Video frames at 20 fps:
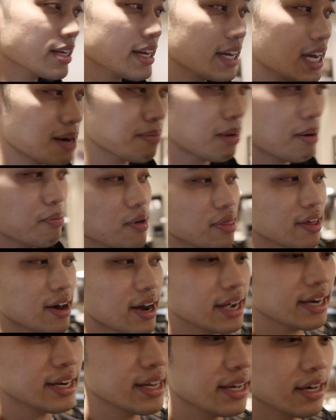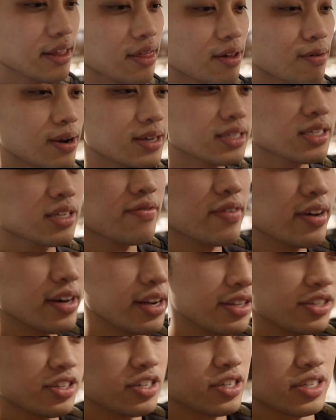I come up with the idea, the rest of it
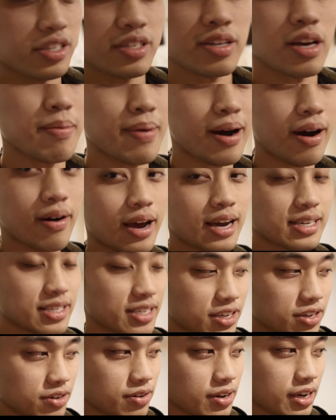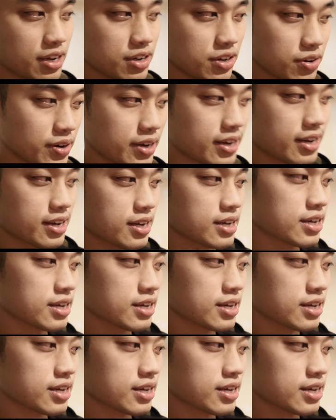is just about executing and doing it.